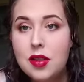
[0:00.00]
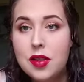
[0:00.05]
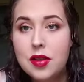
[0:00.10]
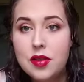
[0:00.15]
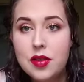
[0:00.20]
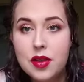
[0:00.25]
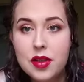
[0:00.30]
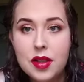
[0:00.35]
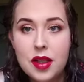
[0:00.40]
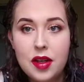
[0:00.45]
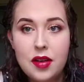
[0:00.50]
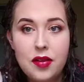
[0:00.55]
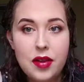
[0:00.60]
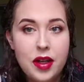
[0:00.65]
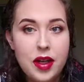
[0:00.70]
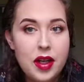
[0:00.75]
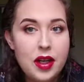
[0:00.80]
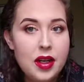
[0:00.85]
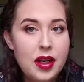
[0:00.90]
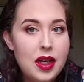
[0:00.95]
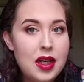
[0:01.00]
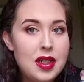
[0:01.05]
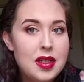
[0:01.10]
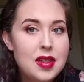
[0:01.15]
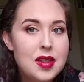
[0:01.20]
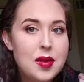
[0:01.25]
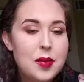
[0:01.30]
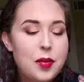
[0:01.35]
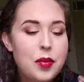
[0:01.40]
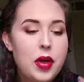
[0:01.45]
So just got a very
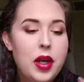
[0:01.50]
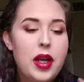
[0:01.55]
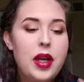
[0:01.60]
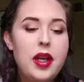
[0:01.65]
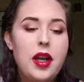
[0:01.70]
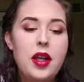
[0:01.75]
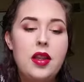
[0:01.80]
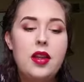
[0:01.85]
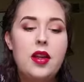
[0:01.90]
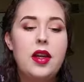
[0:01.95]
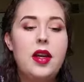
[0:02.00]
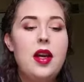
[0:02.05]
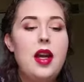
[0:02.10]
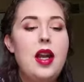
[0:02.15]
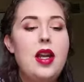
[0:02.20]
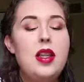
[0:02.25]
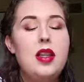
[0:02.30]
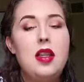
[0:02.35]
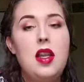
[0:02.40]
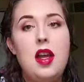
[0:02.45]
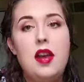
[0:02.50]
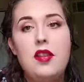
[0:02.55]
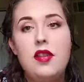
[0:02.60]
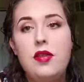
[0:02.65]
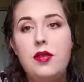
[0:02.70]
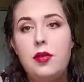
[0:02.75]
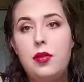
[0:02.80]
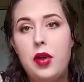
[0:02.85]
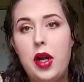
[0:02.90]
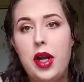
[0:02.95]
nice bright color. I
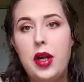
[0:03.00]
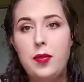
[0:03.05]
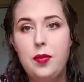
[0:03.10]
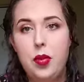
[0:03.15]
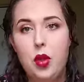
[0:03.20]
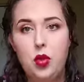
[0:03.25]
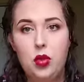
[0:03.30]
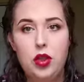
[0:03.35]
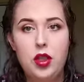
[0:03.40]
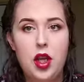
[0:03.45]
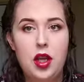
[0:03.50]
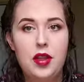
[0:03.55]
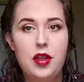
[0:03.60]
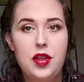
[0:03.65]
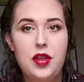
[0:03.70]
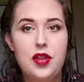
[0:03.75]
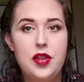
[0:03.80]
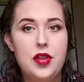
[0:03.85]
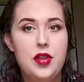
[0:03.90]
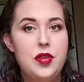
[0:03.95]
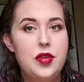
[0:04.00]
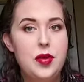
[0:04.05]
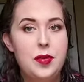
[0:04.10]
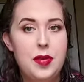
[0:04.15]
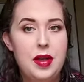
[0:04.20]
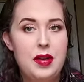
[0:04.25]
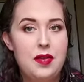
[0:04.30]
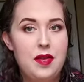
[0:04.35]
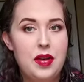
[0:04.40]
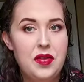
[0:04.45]
love bright bold colors. Those are
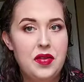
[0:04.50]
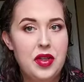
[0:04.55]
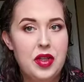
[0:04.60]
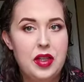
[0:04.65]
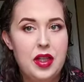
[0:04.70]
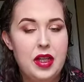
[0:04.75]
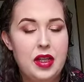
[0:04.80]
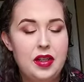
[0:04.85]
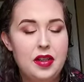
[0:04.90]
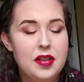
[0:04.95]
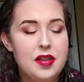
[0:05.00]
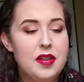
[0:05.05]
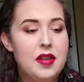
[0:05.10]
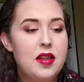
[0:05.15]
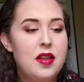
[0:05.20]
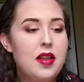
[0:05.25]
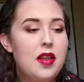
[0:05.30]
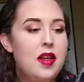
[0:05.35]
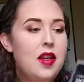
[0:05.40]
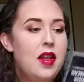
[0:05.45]
my favorite things.